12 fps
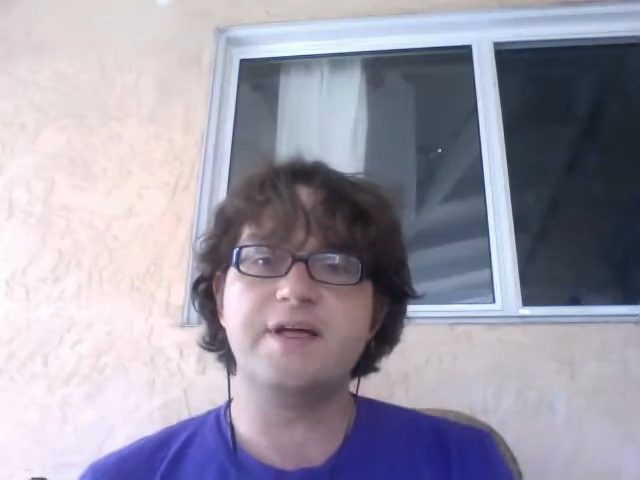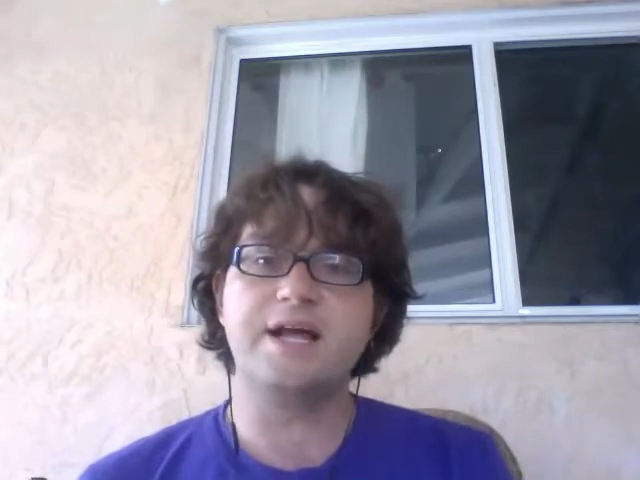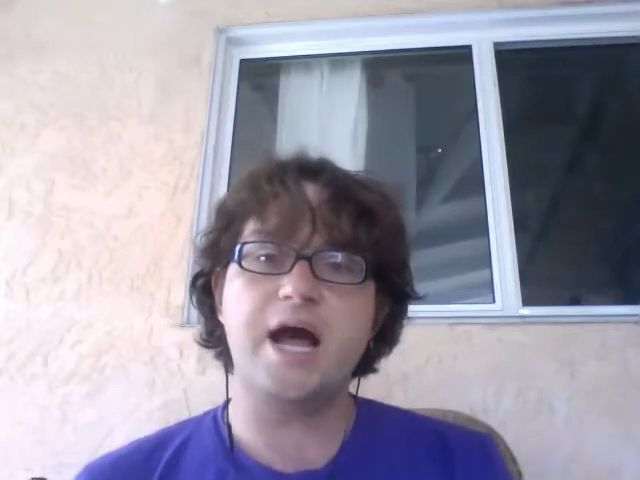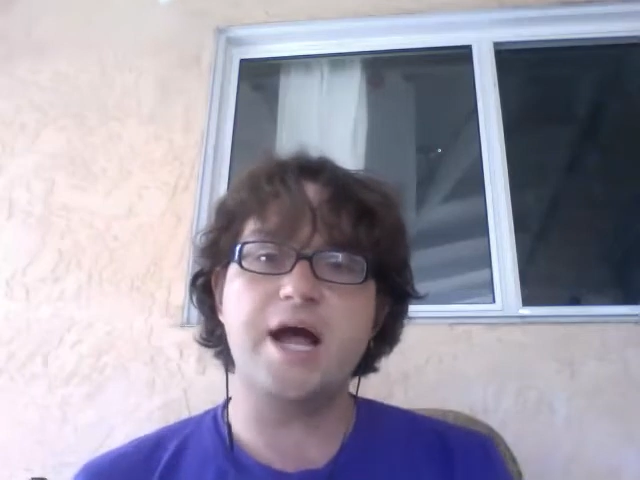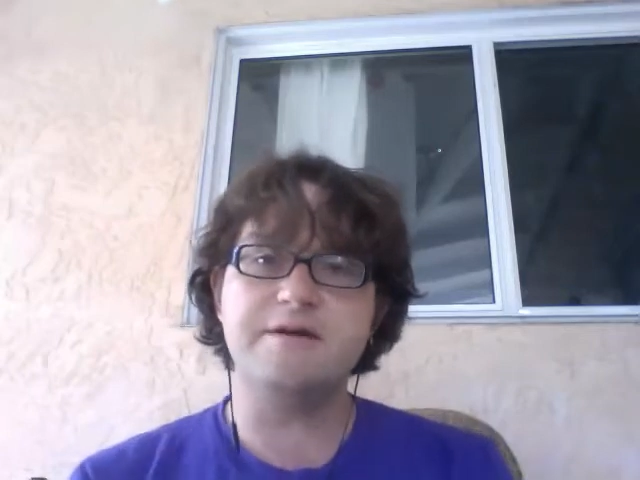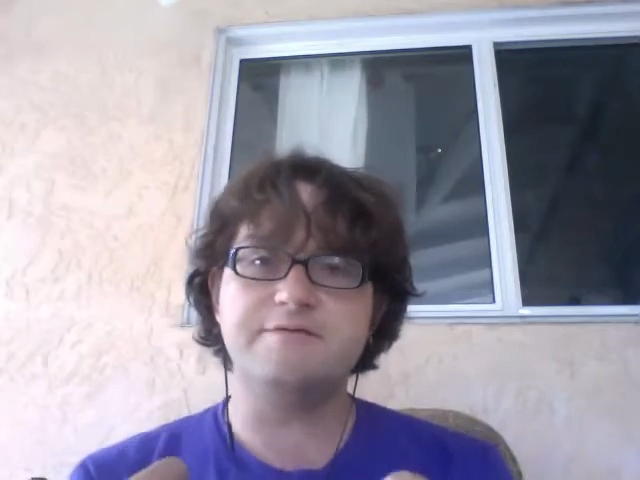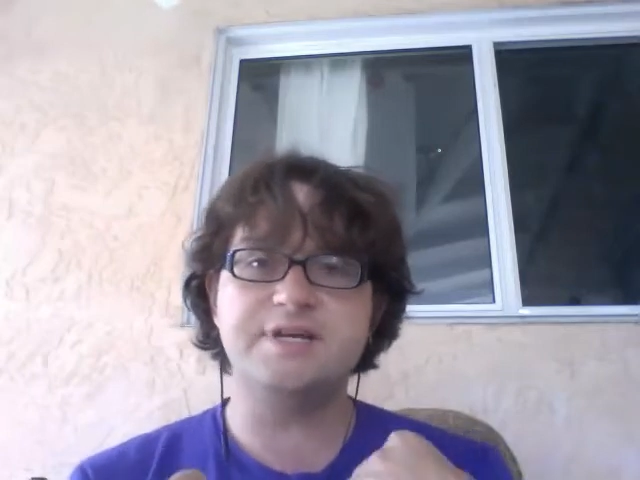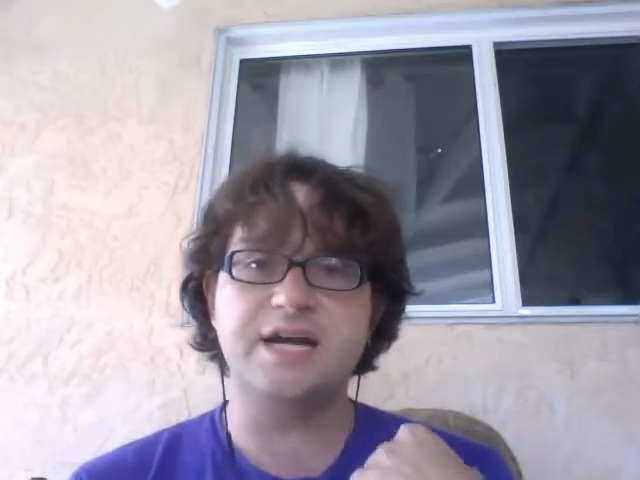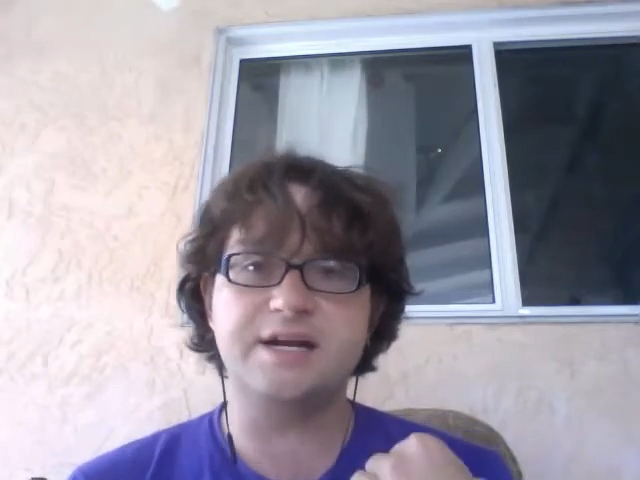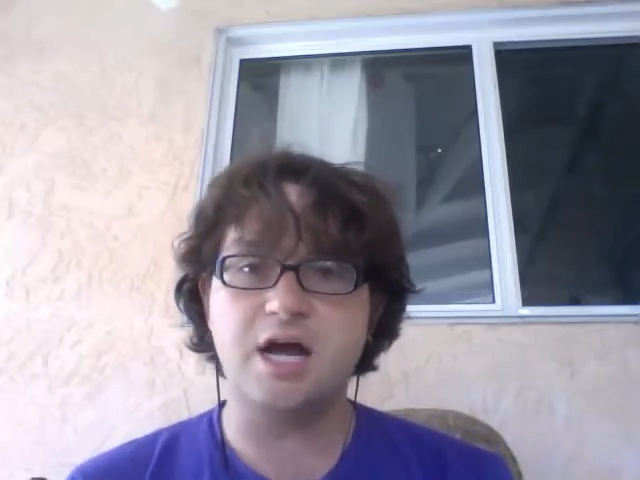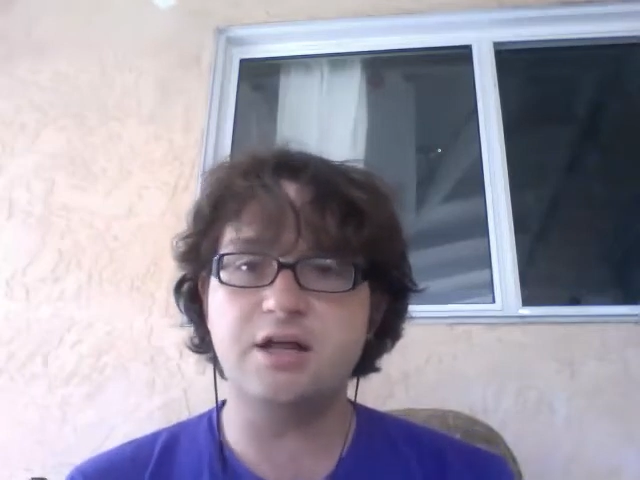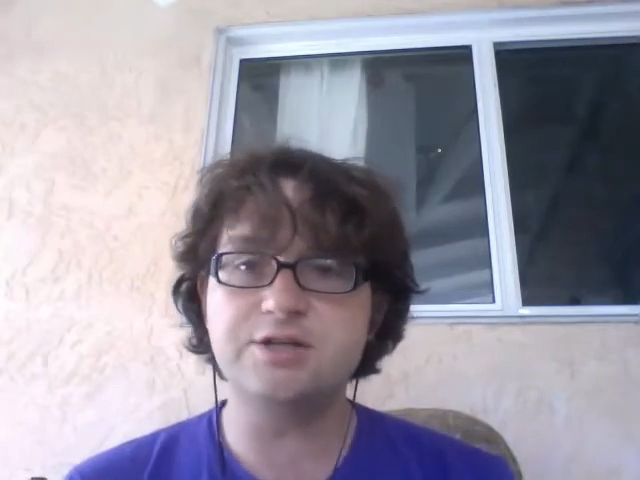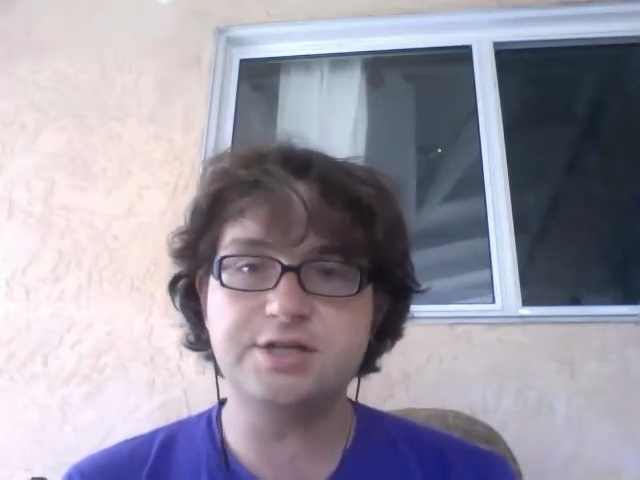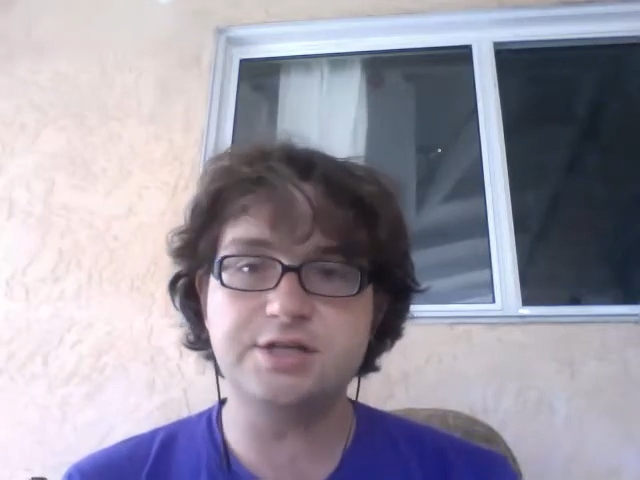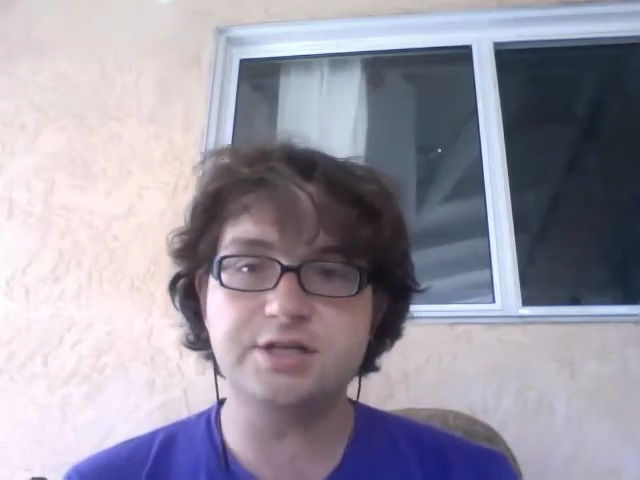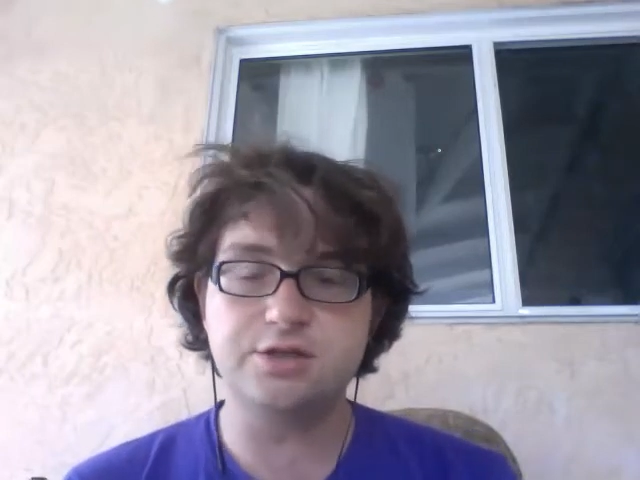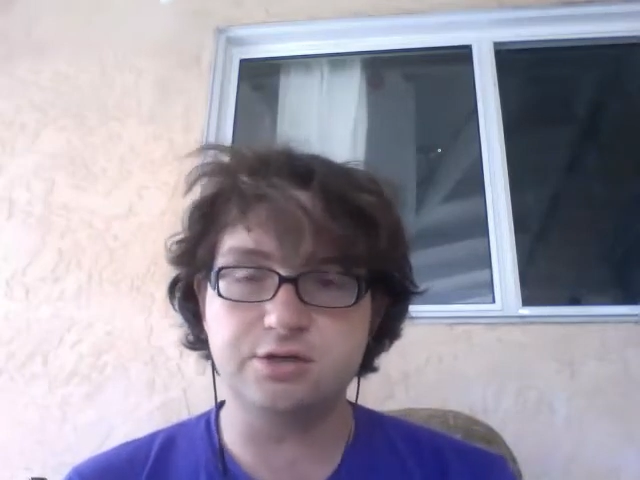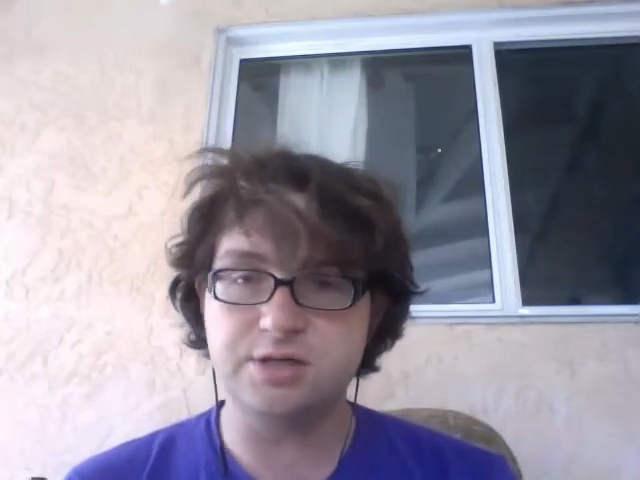kind of technologies
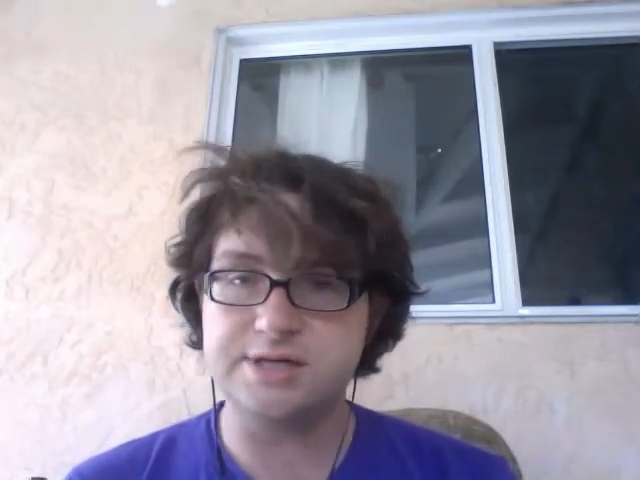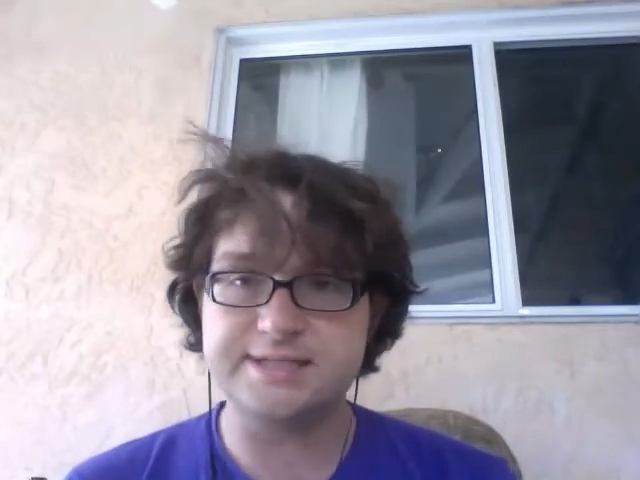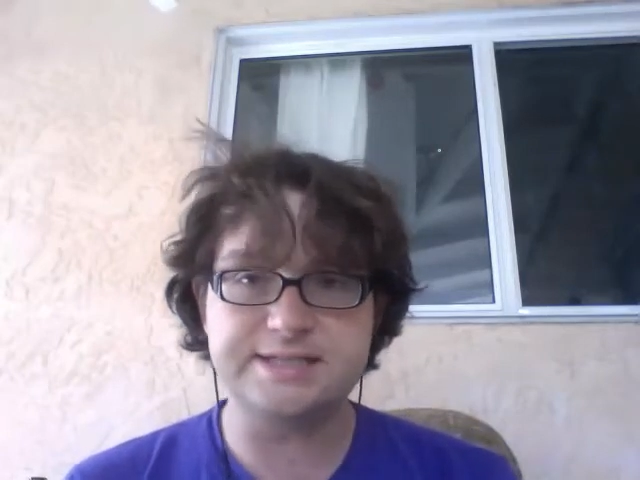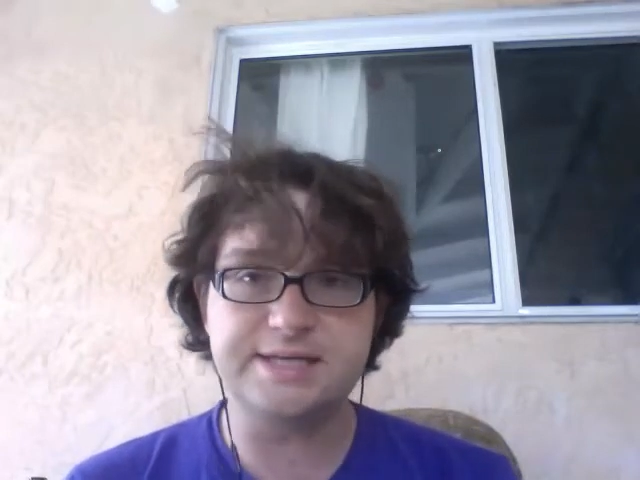that you're going to